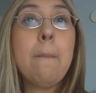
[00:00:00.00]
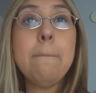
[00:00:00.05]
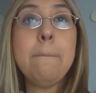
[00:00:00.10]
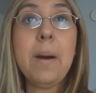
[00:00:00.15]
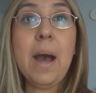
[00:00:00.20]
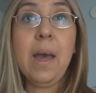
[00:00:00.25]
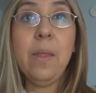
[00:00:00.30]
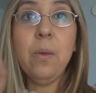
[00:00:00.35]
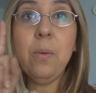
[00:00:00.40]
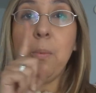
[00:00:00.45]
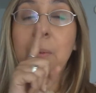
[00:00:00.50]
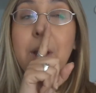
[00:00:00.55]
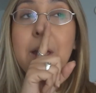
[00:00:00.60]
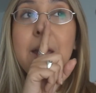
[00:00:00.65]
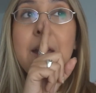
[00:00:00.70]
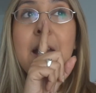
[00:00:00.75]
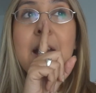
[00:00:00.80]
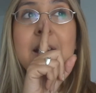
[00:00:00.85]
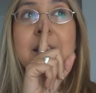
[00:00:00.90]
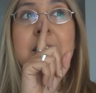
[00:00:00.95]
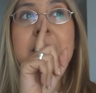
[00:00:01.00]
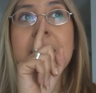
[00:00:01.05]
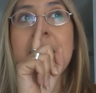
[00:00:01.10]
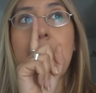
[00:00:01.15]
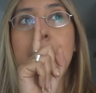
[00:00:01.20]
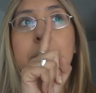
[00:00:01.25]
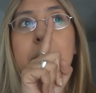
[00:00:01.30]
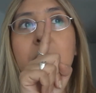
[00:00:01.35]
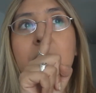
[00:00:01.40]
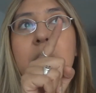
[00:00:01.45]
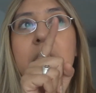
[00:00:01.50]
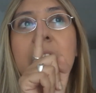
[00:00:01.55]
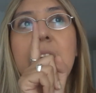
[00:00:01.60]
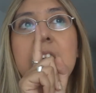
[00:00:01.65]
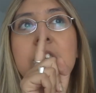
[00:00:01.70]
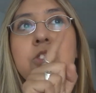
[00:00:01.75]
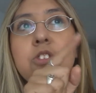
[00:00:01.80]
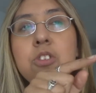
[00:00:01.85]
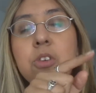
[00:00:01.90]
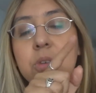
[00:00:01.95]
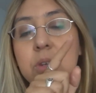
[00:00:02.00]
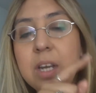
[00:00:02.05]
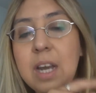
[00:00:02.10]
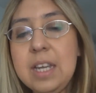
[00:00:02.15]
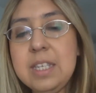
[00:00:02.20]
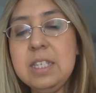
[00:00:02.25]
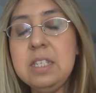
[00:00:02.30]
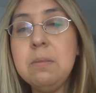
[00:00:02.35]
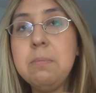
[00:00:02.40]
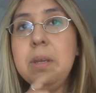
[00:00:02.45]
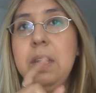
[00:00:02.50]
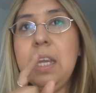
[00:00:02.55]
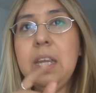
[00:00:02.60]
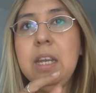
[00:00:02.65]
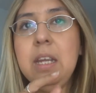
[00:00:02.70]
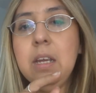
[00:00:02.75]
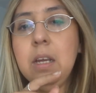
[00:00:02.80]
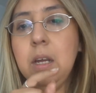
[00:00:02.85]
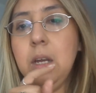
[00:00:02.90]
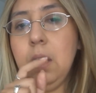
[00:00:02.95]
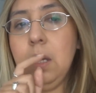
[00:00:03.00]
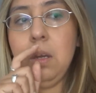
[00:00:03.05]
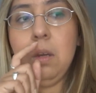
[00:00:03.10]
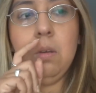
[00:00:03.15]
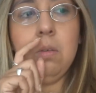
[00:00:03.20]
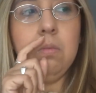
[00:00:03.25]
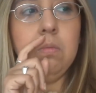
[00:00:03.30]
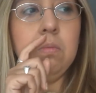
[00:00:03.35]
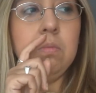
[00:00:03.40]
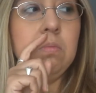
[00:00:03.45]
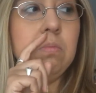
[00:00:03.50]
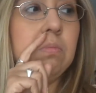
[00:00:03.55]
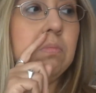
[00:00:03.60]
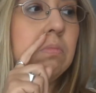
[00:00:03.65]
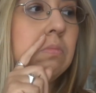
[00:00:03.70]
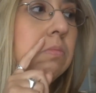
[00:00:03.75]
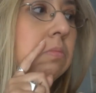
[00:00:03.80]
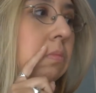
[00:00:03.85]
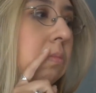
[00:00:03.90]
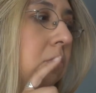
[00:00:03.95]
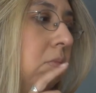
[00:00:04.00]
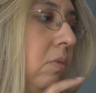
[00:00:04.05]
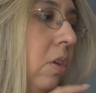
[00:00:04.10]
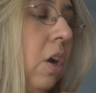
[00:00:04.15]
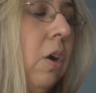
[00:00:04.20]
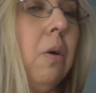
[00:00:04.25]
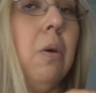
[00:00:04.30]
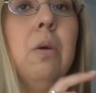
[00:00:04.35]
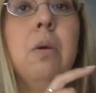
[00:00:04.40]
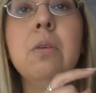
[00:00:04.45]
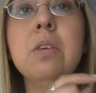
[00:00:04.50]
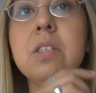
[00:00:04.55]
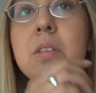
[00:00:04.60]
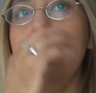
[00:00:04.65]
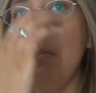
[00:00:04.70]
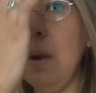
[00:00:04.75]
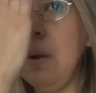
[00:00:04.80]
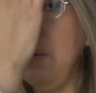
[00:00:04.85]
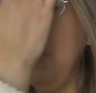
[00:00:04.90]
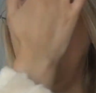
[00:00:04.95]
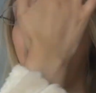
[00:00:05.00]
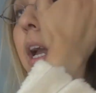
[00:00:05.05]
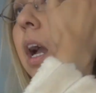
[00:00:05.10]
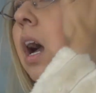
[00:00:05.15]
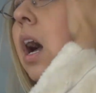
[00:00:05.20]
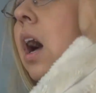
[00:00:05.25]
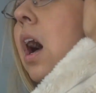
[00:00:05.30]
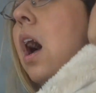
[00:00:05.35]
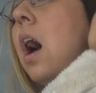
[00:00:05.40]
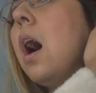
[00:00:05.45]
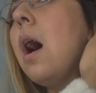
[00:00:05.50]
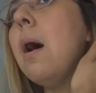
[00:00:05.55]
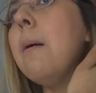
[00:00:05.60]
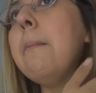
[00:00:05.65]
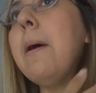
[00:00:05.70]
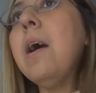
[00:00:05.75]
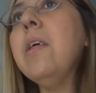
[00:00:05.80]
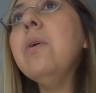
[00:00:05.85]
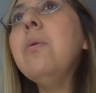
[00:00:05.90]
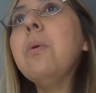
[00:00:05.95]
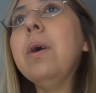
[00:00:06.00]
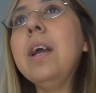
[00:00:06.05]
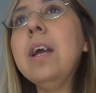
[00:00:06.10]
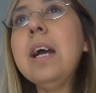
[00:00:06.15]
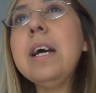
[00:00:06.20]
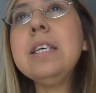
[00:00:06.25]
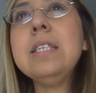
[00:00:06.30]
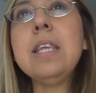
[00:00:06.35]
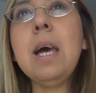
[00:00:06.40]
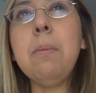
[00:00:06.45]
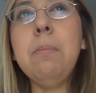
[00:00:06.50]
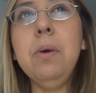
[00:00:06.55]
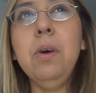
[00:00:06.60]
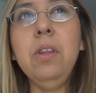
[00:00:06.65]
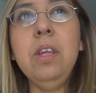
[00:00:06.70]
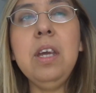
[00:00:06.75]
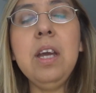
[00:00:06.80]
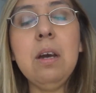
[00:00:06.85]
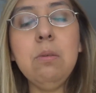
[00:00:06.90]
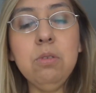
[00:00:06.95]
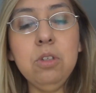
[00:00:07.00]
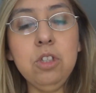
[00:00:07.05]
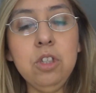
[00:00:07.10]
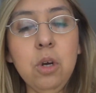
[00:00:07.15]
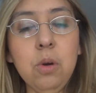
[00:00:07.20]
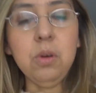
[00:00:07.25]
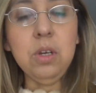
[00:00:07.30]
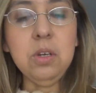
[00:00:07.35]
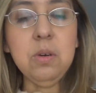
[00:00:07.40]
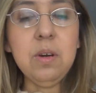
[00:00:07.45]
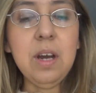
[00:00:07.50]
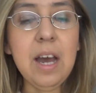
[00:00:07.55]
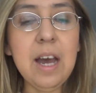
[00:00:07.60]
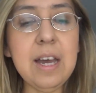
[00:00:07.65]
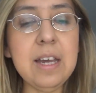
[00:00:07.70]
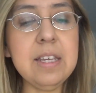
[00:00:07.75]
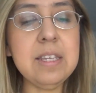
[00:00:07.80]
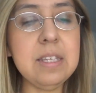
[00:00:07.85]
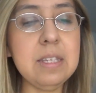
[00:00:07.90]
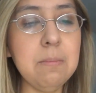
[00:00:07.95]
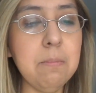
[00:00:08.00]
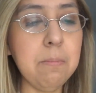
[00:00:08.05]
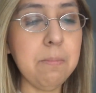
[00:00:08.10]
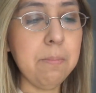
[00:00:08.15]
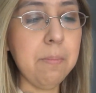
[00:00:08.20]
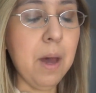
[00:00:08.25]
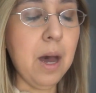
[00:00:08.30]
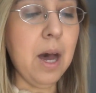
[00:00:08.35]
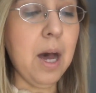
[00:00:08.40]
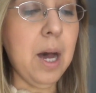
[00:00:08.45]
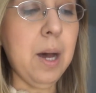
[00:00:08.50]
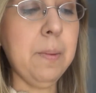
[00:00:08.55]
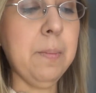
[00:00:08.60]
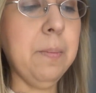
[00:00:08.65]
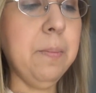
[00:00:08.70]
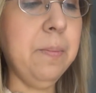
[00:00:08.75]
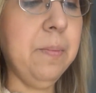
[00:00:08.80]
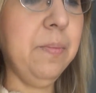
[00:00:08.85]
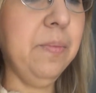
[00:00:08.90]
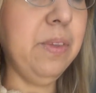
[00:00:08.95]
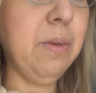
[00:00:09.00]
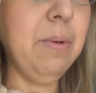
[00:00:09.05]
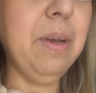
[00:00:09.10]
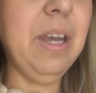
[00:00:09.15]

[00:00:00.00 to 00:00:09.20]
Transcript: by the way guys, that building I showed you guys in the beginning, oh, my ring by the way guys that building i was showing you guys um, the